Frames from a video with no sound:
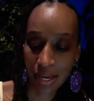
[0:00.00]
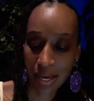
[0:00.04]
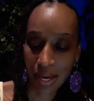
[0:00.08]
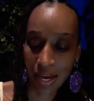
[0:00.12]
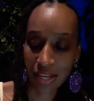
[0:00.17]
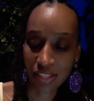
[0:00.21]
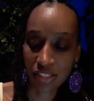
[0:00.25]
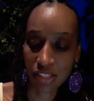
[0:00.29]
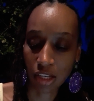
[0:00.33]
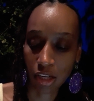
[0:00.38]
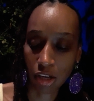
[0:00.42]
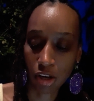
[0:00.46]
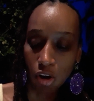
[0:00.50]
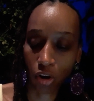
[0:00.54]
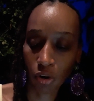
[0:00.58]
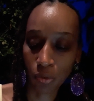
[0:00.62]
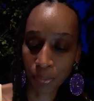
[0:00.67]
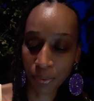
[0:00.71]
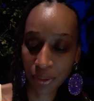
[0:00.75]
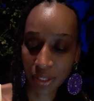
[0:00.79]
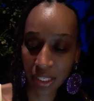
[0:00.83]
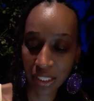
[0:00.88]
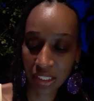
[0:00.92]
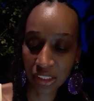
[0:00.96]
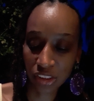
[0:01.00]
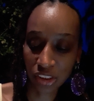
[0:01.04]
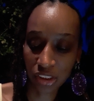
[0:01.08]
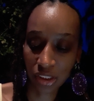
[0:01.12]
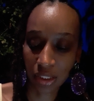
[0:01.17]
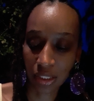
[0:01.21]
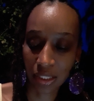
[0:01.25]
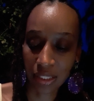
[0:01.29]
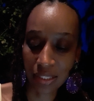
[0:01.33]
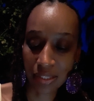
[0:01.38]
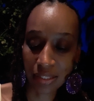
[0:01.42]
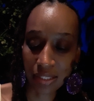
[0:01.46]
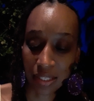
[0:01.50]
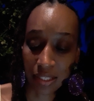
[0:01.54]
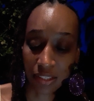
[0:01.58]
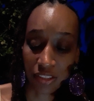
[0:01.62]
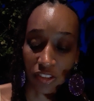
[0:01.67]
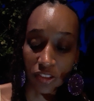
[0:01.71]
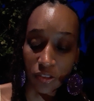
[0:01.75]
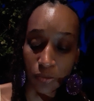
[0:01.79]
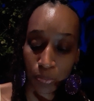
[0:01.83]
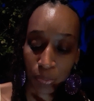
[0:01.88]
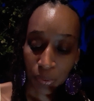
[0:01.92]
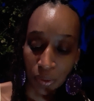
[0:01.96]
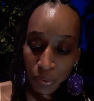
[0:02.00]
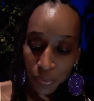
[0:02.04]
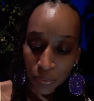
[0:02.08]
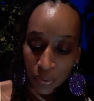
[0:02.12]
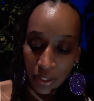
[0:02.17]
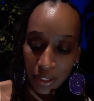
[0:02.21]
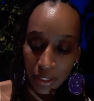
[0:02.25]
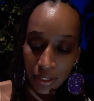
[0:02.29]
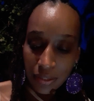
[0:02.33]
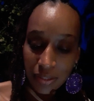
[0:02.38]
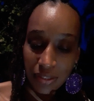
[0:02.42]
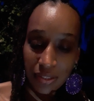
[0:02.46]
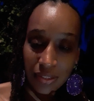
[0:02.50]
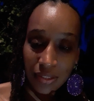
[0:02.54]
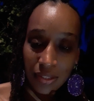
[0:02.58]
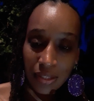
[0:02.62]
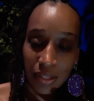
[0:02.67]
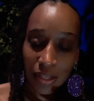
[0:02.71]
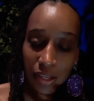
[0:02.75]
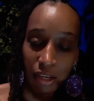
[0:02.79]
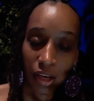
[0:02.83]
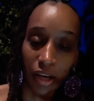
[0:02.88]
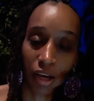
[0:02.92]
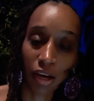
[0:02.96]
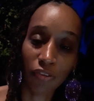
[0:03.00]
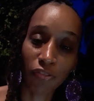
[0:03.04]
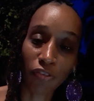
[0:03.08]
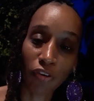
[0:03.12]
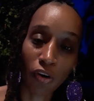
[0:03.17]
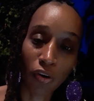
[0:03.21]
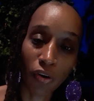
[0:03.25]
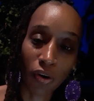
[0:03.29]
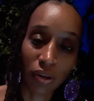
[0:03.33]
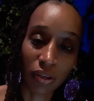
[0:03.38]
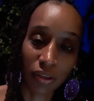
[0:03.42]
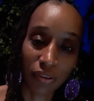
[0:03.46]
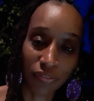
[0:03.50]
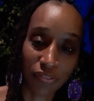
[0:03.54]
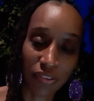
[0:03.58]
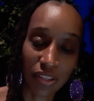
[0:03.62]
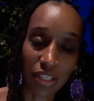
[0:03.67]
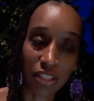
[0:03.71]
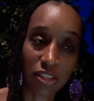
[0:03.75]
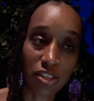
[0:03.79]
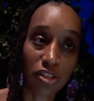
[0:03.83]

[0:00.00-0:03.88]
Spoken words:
as a culmination in the experience of all of this.